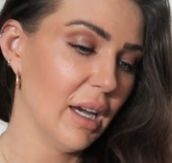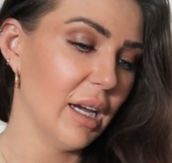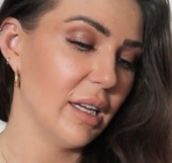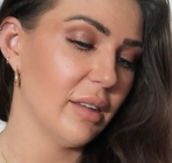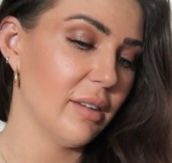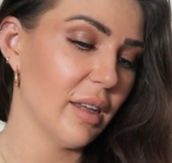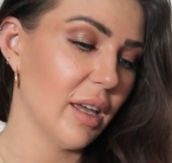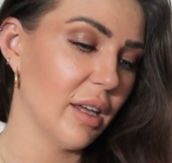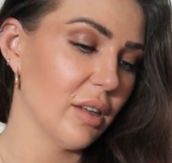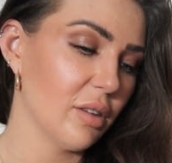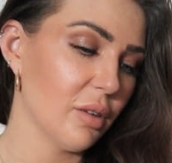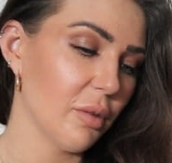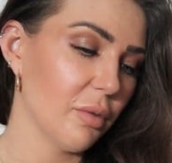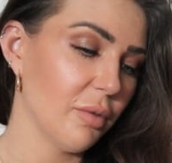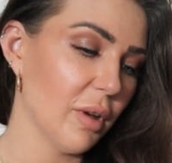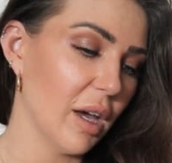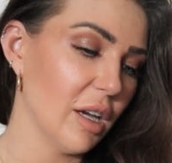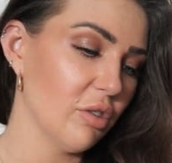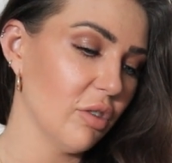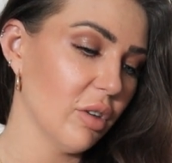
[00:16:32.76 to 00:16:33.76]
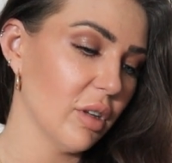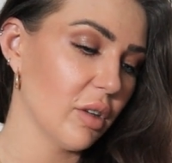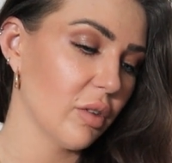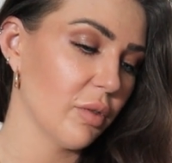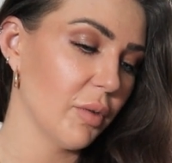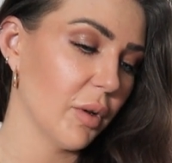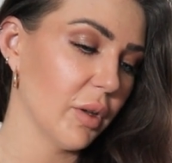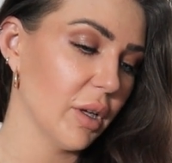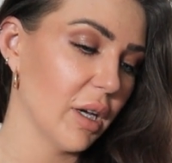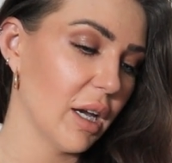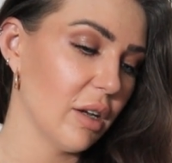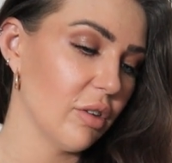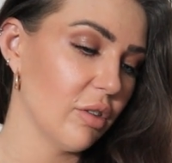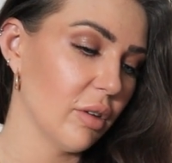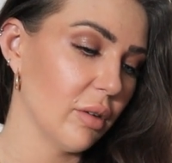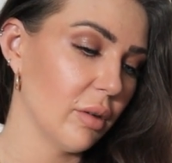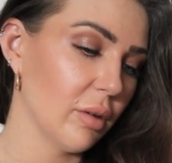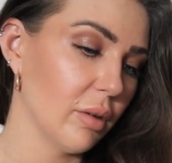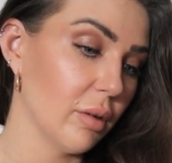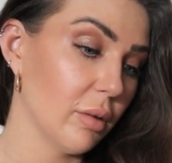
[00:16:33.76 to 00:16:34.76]
It says facial
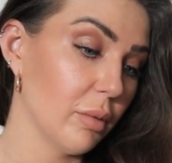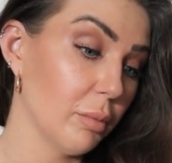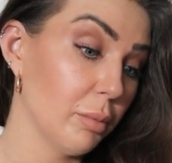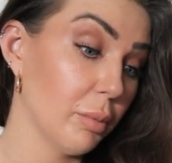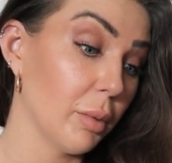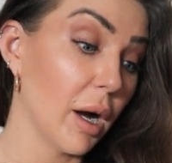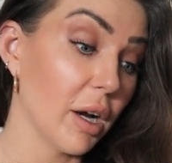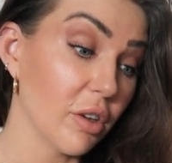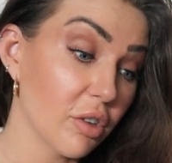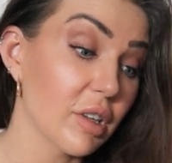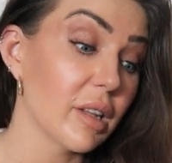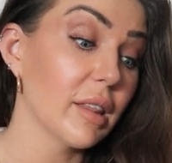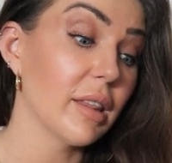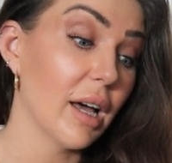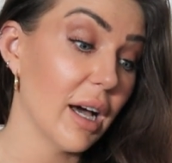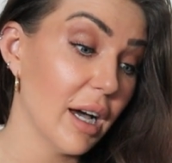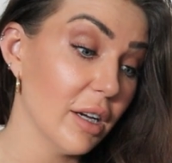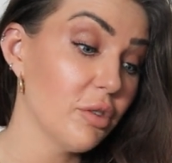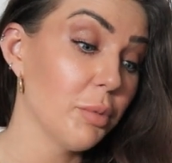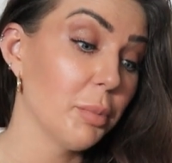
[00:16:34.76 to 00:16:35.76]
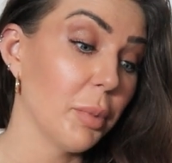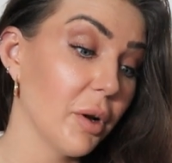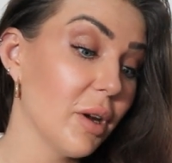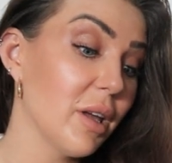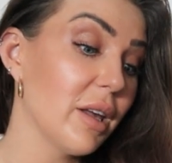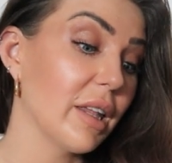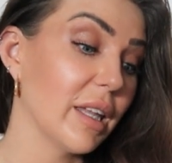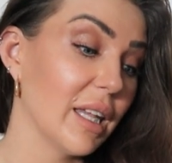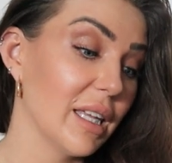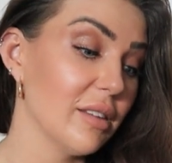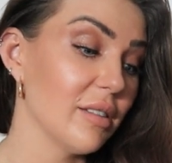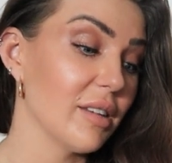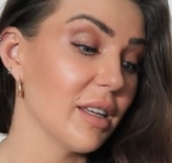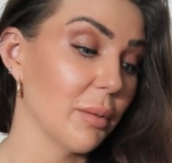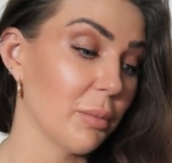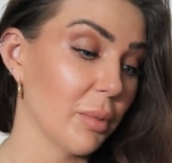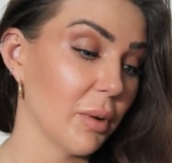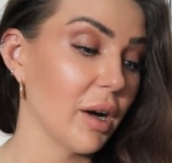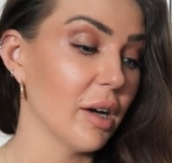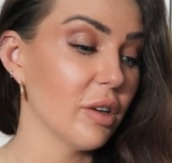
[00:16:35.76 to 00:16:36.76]
exfoliation brush, large body
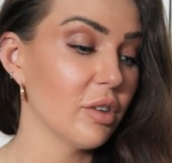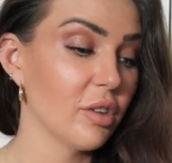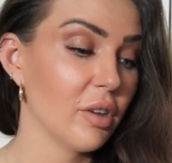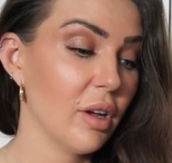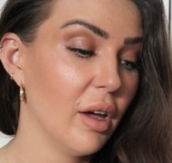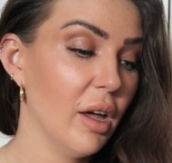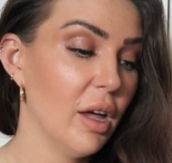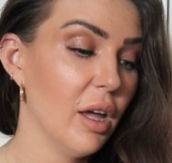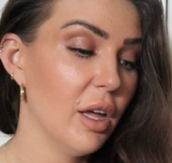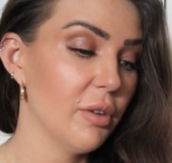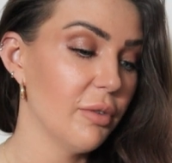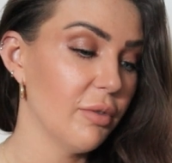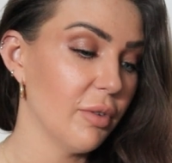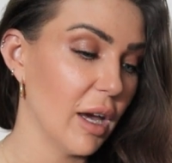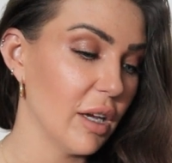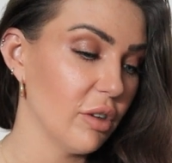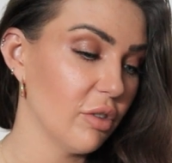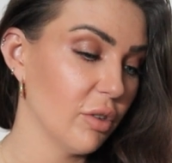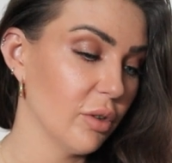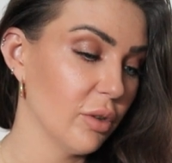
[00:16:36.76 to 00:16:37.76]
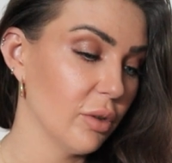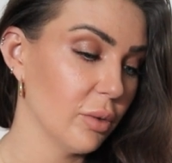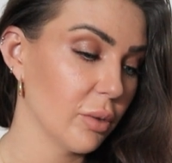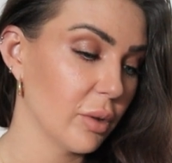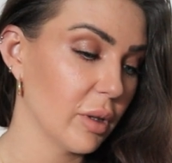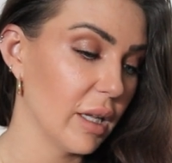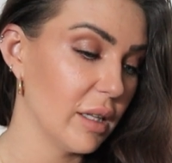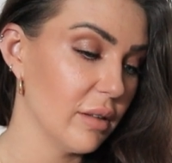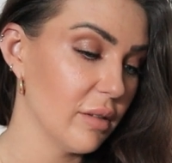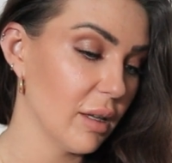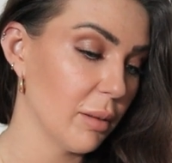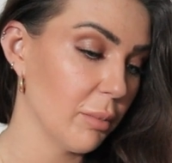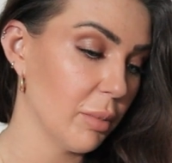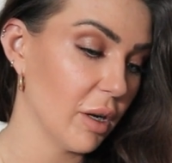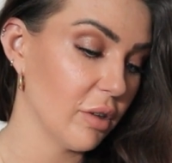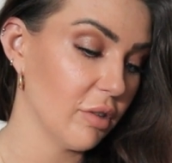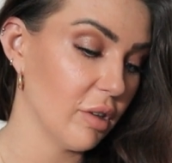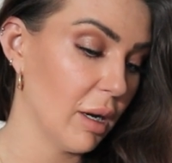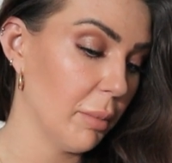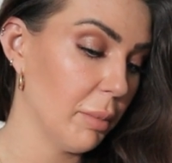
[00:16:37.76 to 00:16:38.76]
cleansing brush, facial cleansing
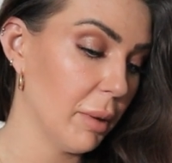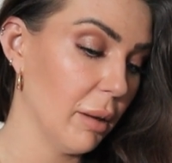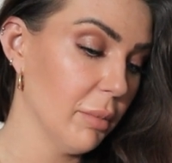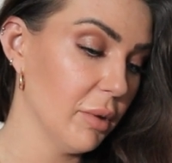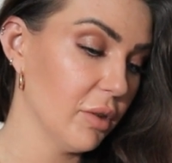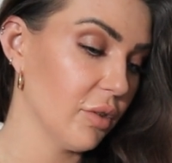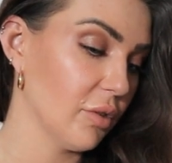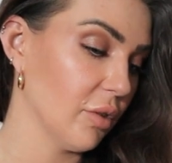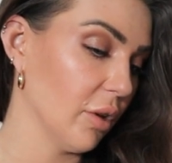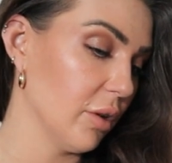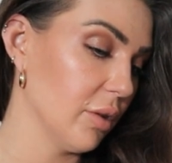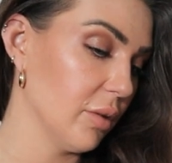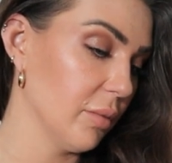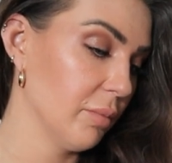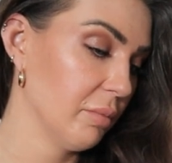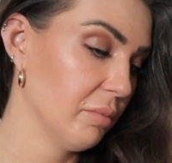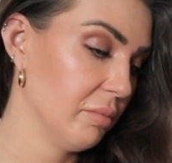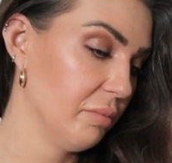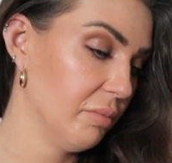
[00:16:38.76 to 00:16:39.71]
brush and a pumice stone.